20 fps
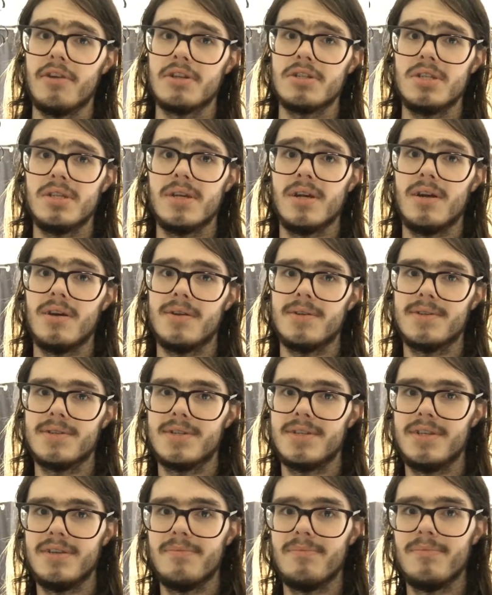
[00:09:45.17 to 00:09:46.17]
actually
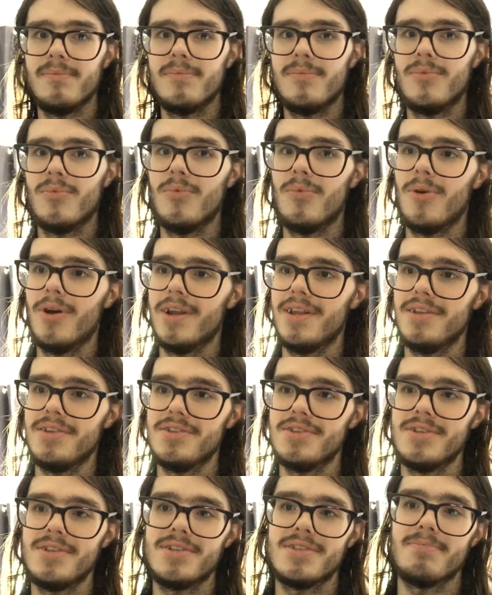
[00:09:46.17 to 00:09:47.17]
asks him, why
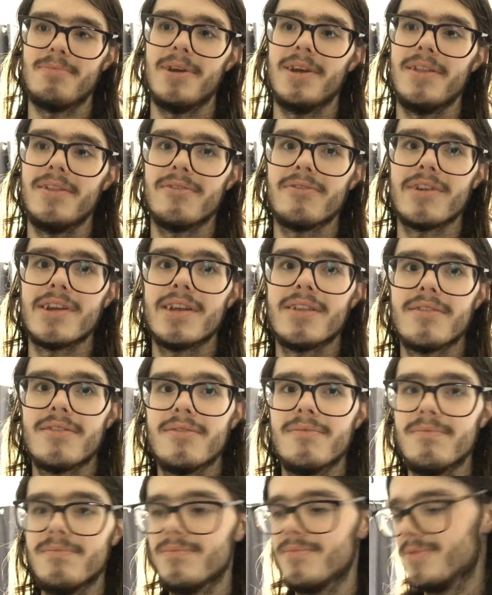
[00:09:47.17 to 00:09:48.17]
didn't you just pay the
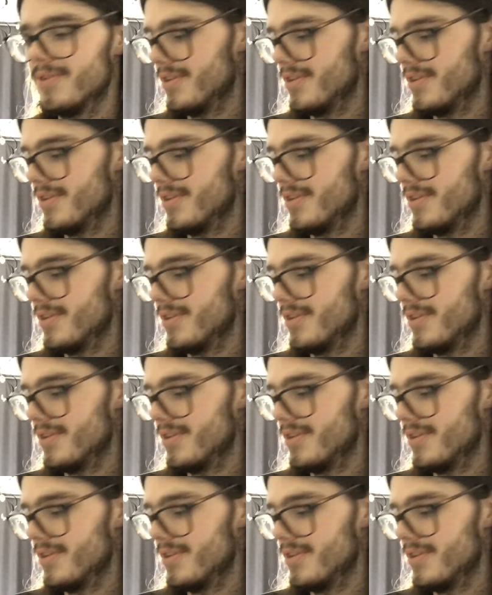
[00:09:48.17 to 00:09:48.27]
ransom?